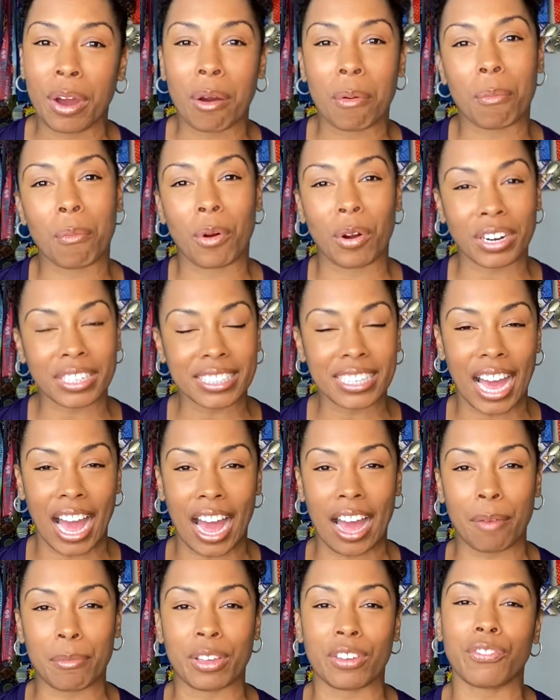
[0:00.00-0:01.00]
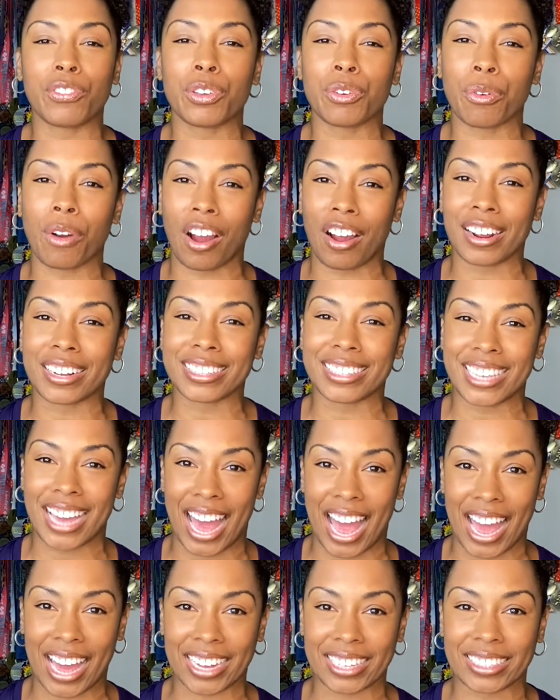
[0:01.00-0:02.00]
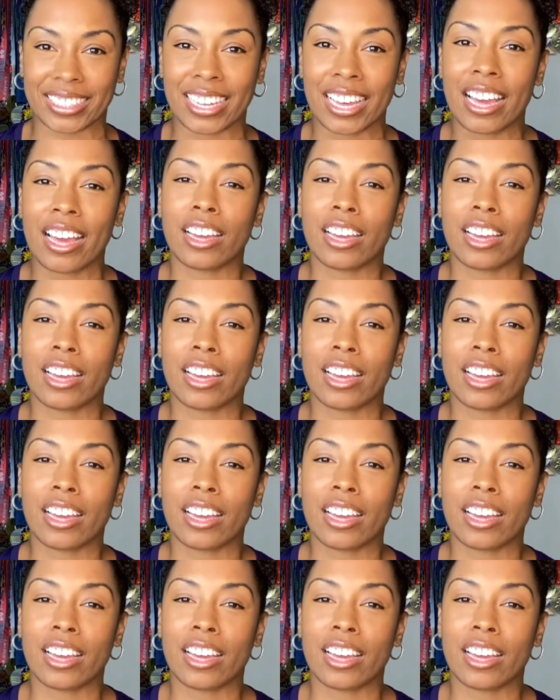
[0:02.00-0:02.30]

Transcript: more time if you are attacked